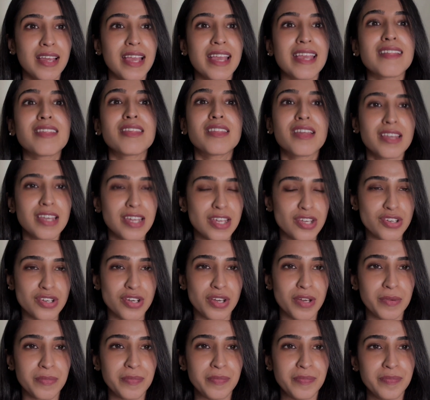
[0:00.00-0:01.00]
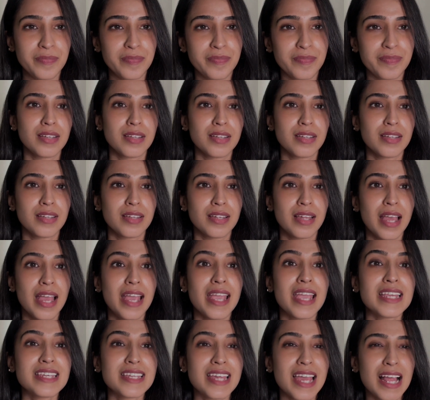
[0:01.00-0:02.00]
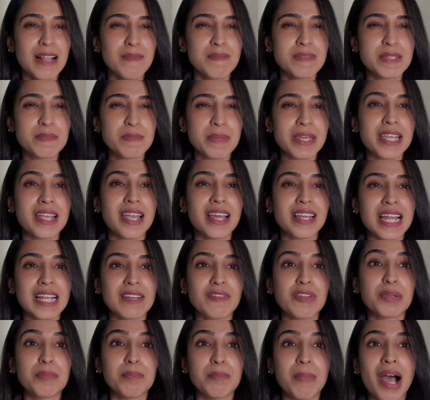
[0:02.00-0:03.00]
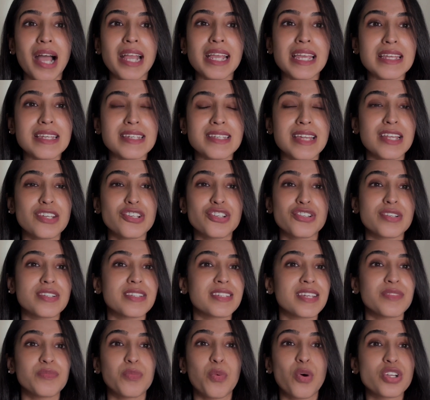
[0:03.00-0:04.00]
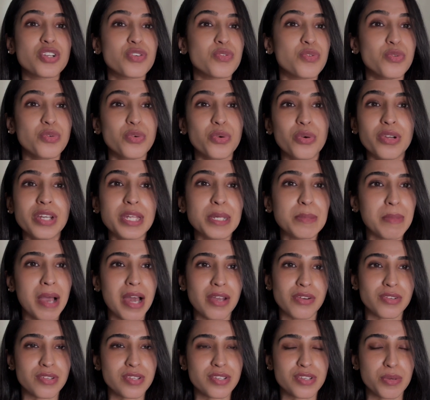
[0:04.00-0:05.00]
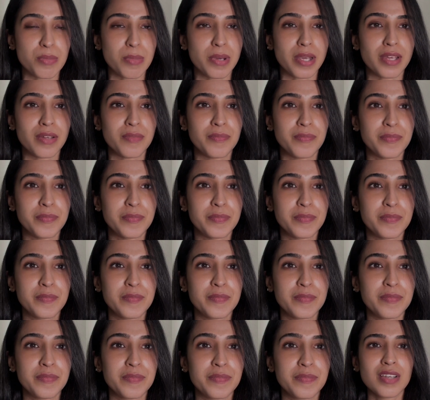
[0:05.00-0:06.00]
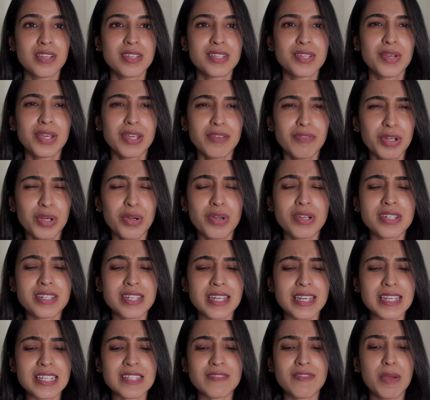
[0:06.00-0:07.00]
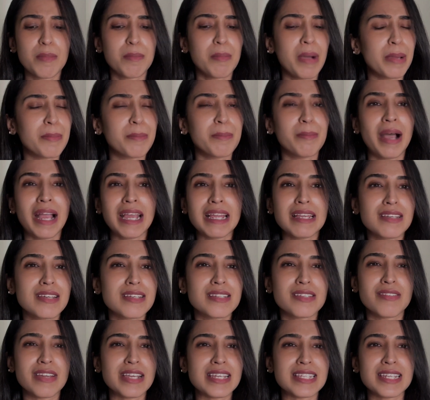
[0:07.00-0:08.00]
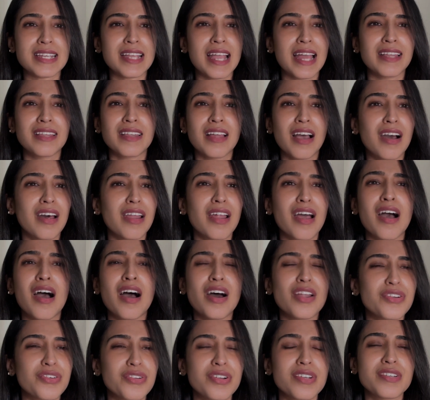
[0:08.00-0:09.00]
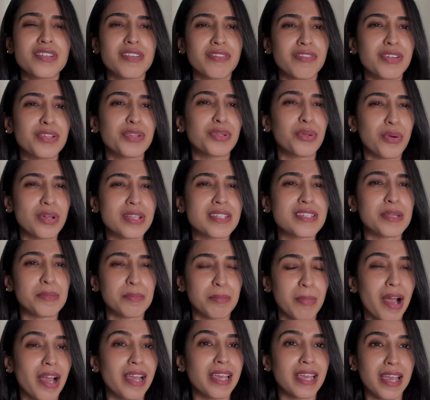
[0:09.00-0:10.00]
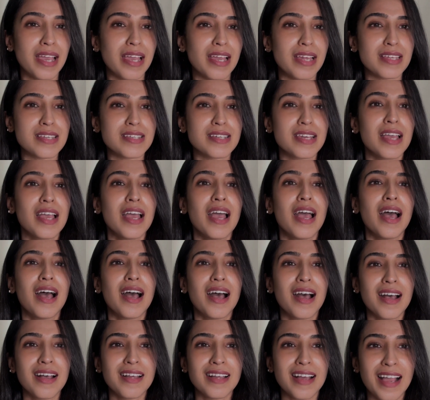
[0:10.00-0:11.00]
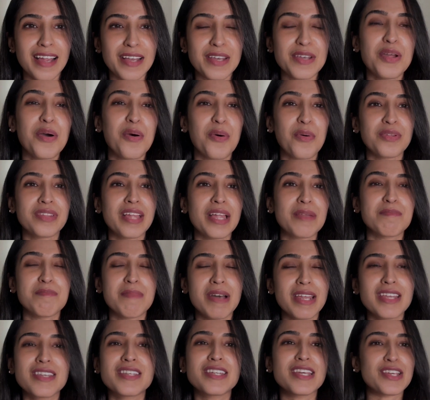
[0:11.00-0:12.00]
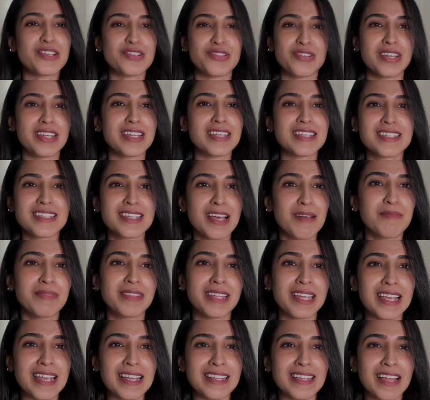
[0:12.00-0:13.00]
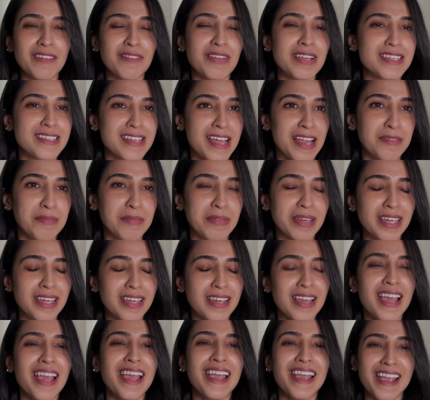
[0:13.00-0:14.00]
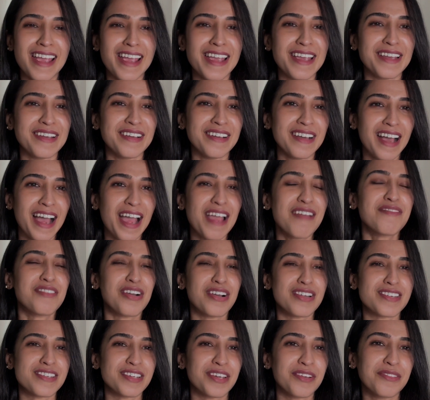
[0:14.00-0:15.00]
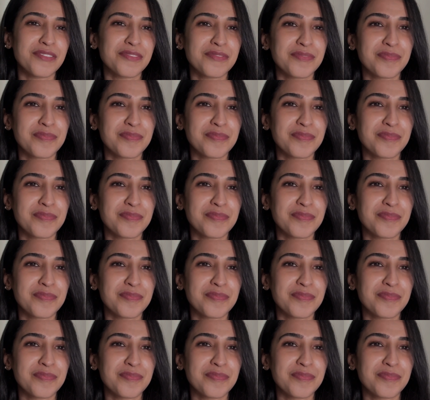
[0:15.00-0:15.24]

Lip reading: in the nature. It helps me connect with my intentions and what really matters to me. So even on days when my mind is racing and there are 100 different thoughts in my head, I know that meditation is something that will tell me, hey, I've got you.